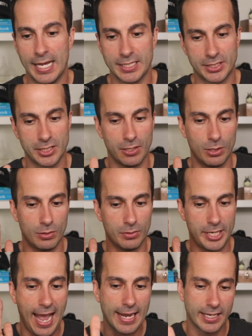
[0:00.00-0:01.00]
So
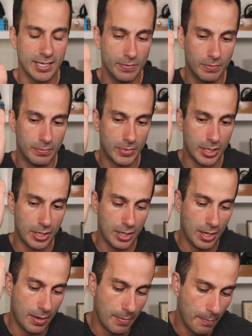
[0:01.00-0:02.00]
Hackium
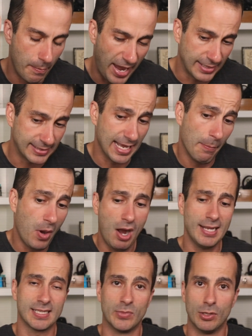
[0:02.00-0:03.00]
makes that
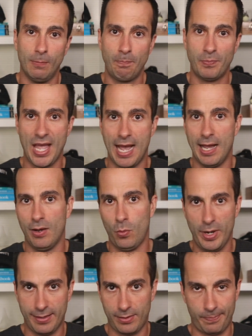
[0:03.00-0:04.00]
possible
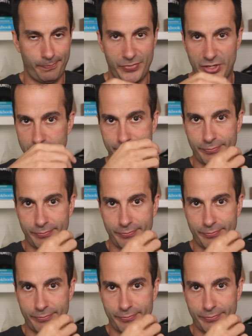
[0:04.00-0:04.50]
with just